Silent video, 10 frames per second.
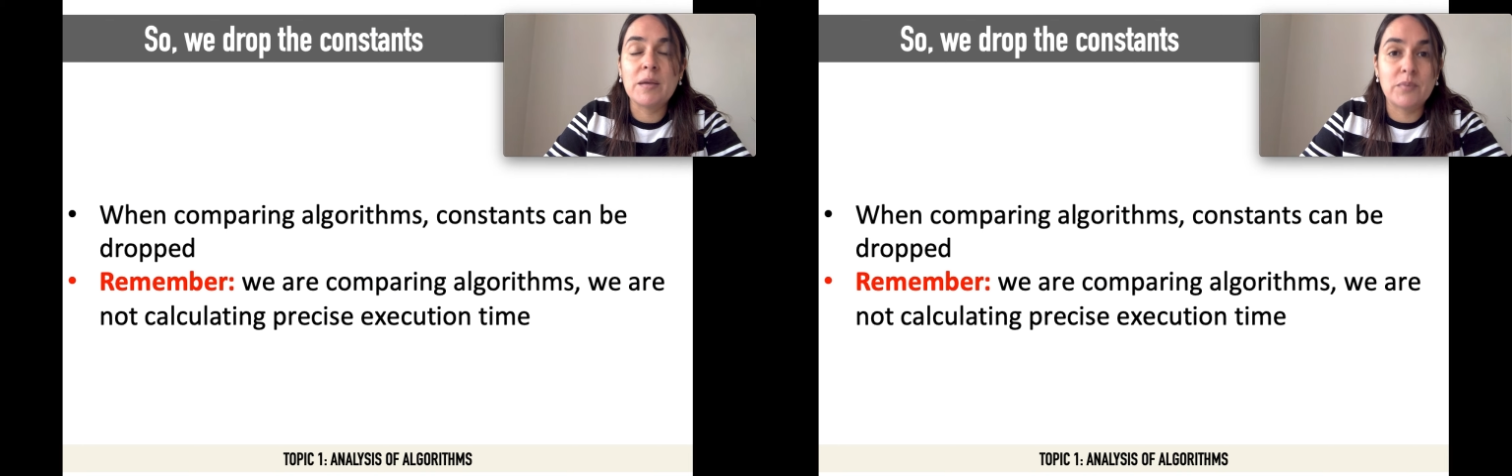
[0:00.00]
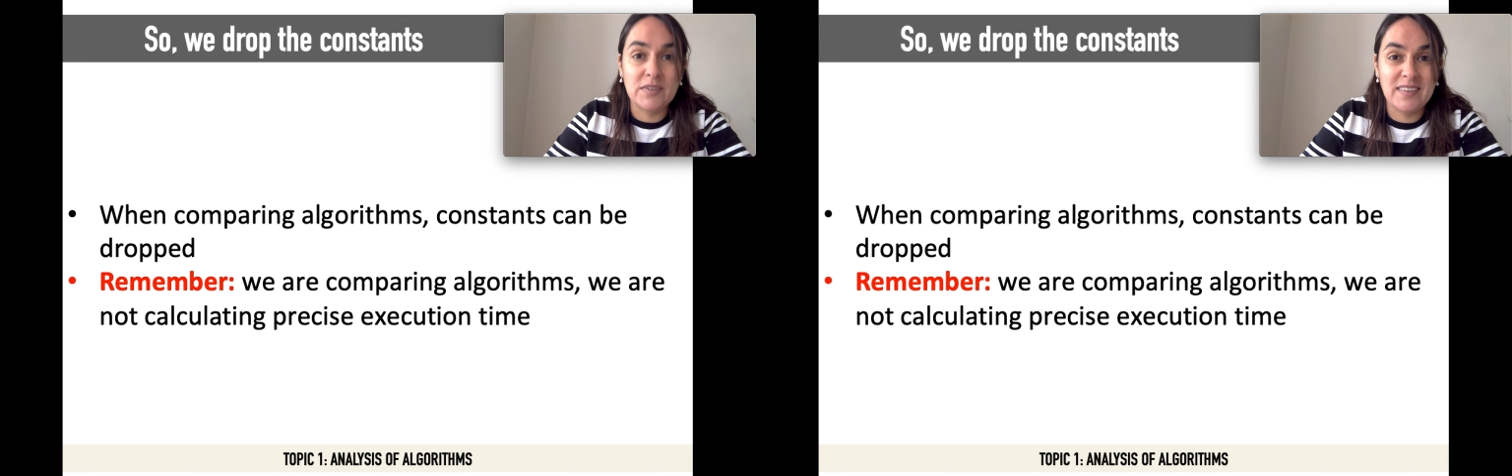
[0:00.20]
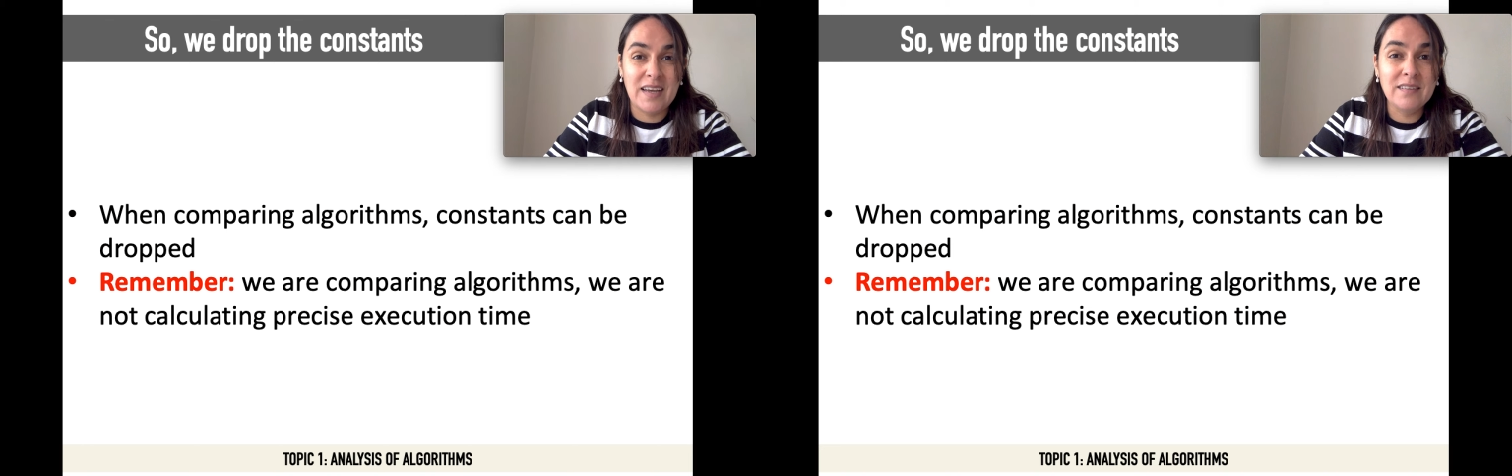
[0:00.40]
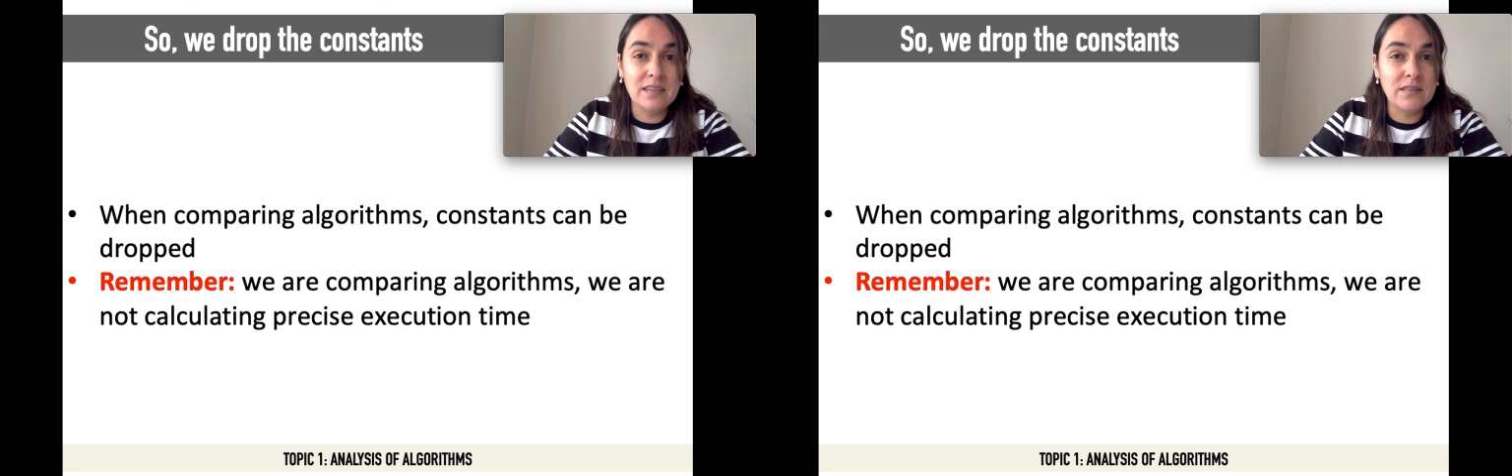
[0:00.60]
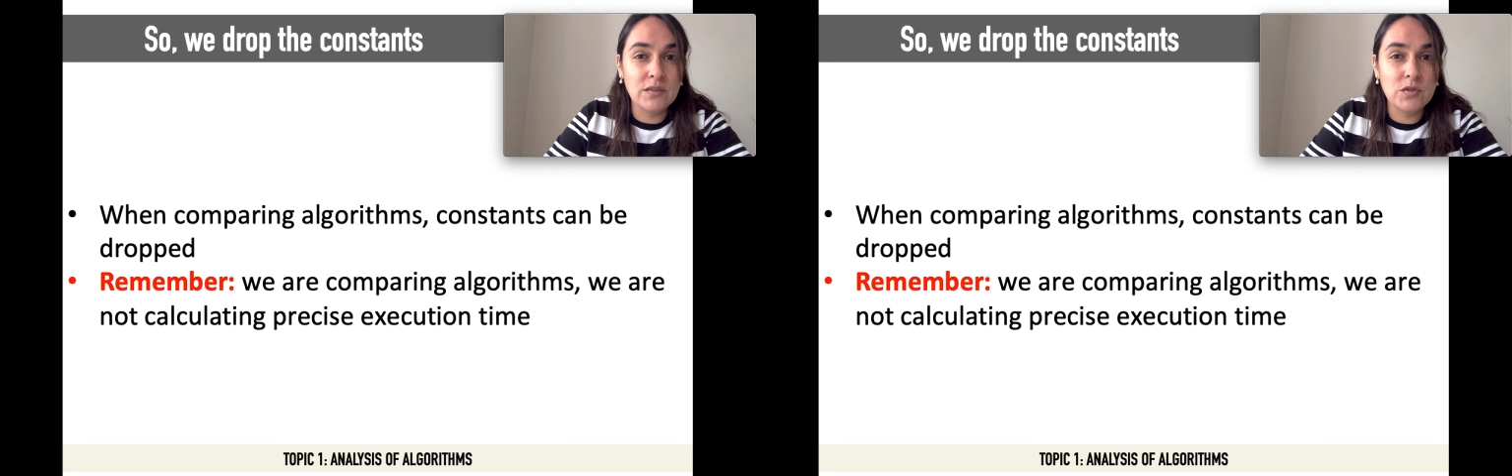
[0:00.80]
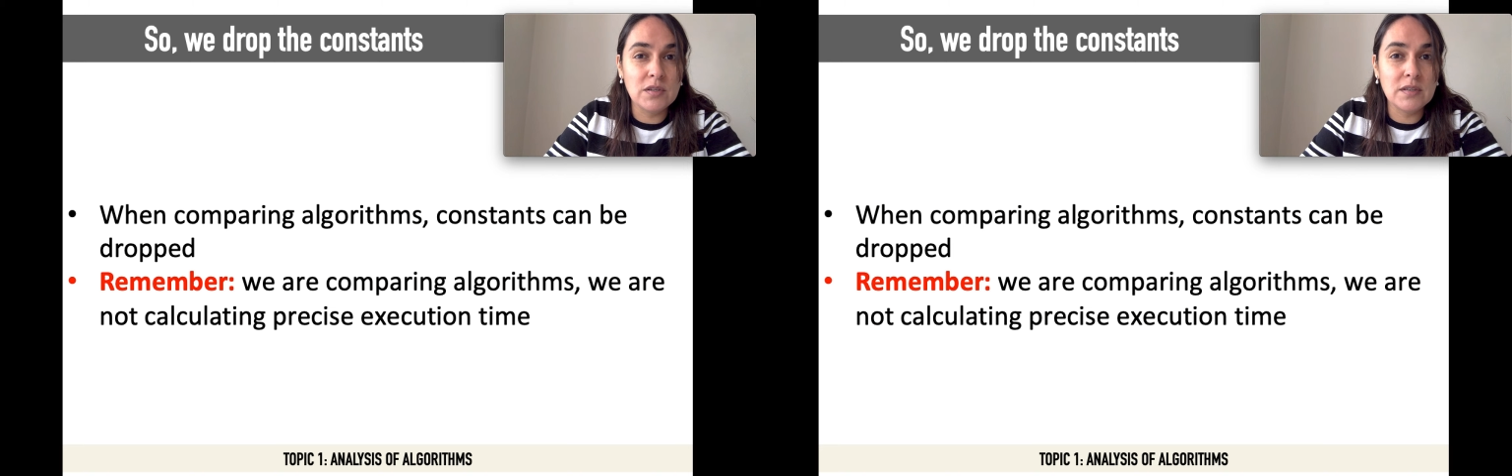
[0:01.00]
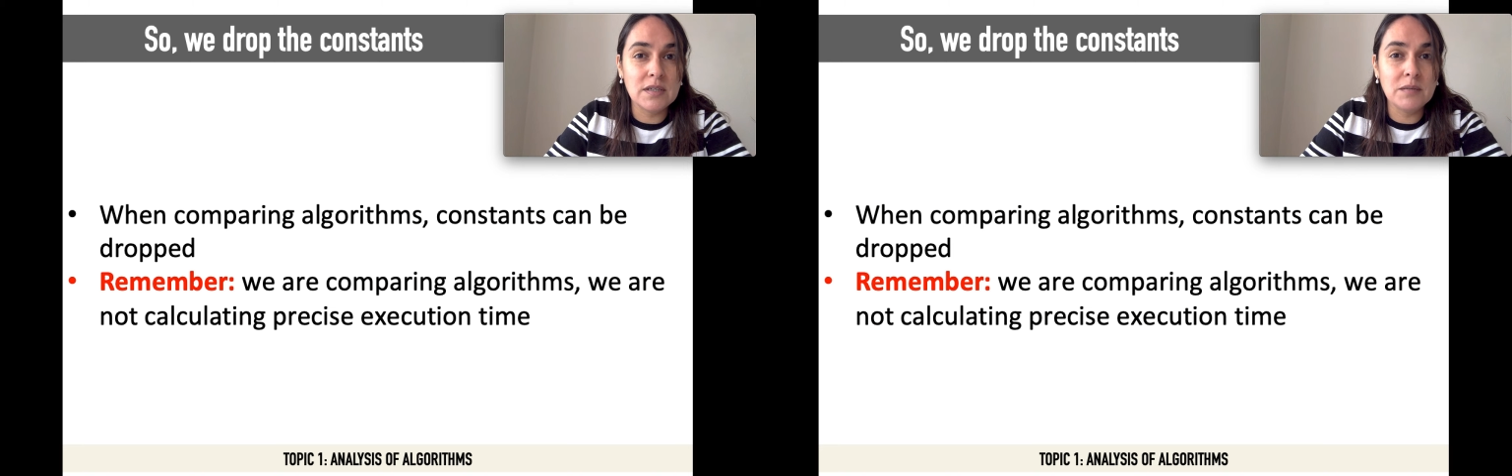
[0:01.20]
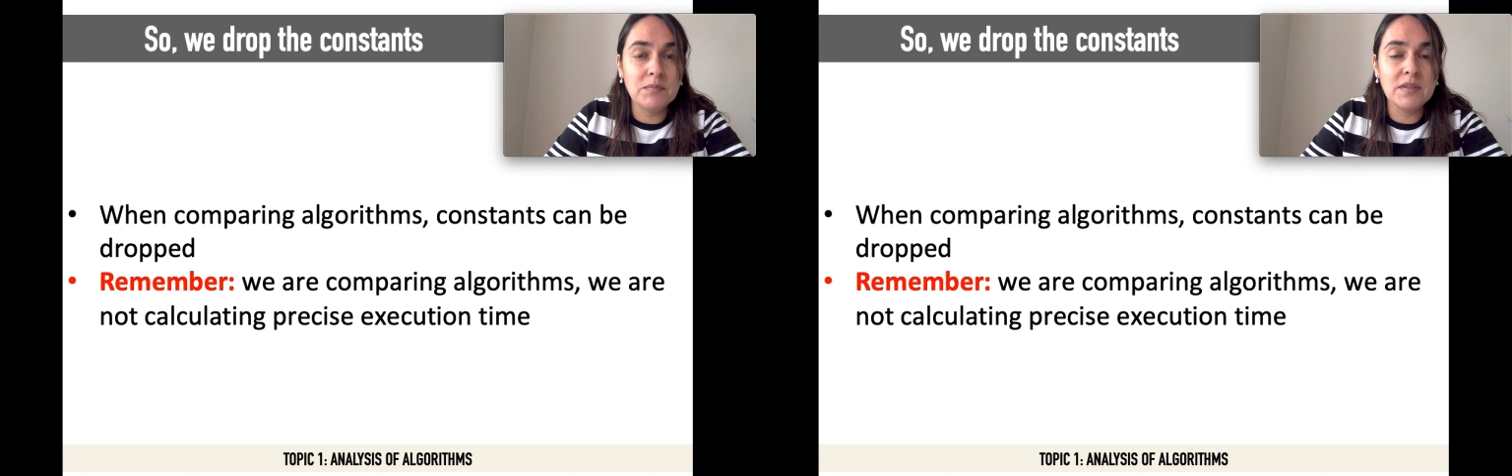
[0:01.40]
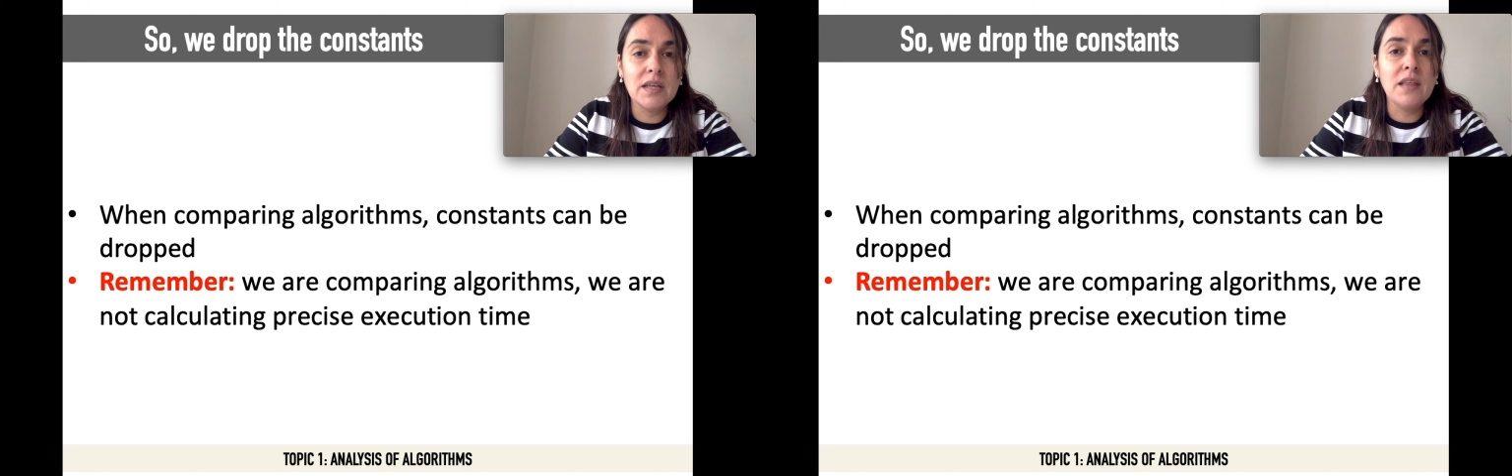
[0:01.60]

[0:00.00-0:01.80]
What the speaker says: precise execution times,